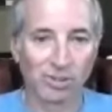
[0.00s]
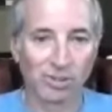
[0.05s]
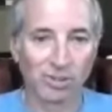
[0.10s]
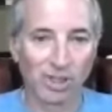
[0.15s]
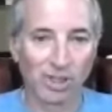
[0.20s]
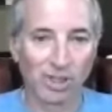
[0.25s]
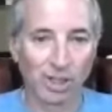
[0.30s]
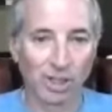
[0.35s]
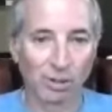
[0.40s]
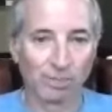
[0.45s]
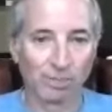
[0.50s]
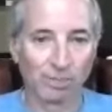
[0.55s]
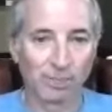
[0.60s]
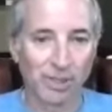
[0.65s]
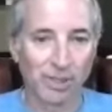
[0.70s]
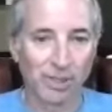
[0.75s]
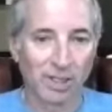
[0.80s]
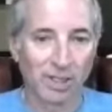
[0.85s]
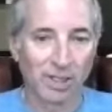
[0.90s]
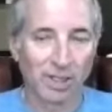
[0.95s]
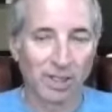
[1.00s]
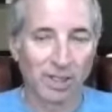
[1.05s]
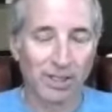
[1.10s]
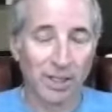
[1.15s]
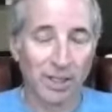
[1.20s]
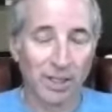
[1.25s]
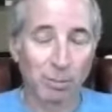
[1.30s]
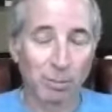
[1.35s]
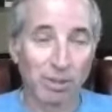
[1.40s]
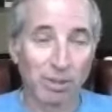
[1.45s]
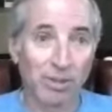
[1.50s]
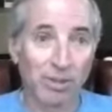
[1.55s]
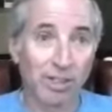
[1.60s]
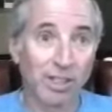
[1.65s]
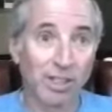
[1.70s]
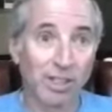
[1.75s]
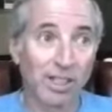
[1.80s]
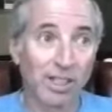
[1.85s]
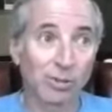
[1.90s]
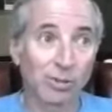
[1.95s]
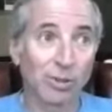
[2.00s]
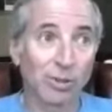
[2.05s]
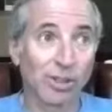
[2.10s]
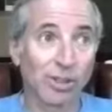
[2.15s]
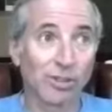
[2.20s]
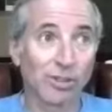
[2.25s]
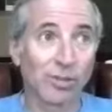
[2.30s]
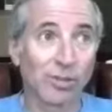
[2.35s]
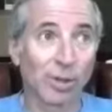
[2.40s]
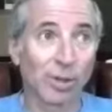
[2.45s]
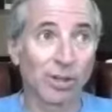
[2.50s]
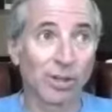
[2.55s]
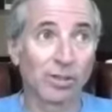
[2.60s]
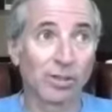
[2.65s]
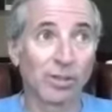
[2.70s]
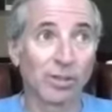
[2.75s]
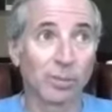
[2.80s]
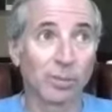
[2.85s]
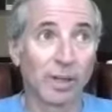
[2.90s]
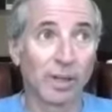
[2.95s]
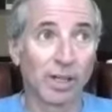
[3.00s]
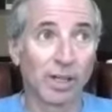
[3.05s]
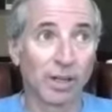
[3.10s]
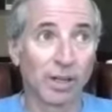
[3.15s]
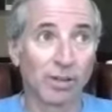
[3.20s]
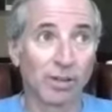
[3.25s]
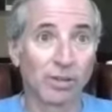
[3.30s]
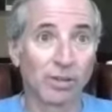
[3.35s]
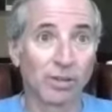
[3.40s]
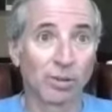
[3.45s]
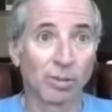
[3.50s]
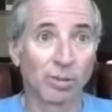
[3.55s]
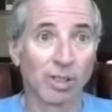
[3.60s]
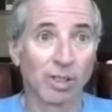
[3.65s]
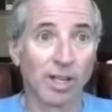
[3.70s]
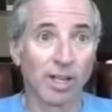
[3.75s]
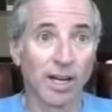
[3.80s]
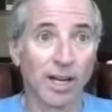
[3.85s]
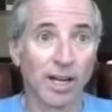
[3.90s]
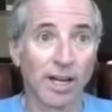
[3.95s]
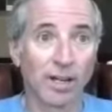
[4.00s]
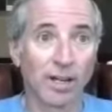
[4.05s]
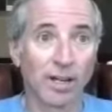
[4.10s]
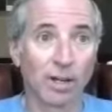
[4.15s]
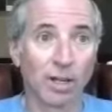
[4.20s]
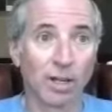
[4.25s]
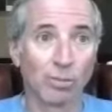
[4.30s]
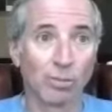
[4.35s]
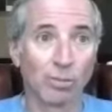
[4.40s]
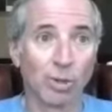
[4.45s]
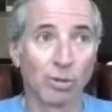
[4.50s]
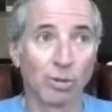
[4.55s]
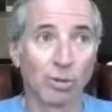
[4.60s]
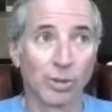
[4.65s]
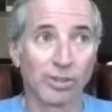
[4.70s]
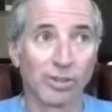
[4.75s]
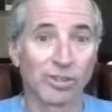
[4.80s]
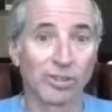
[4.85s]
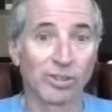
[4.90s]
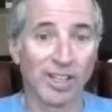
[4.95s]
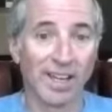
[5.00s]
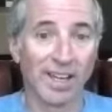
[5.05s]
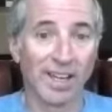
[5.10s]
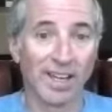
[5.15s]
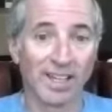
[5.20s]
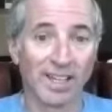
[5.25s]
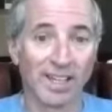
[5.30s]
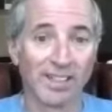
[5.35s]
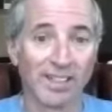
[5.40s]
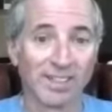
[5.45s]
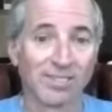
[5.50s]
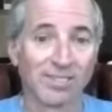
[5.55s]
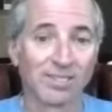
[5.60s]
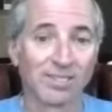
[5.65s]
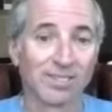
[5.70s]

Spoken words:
So I think it'd be very dangerous for us as parents to rely on what we say.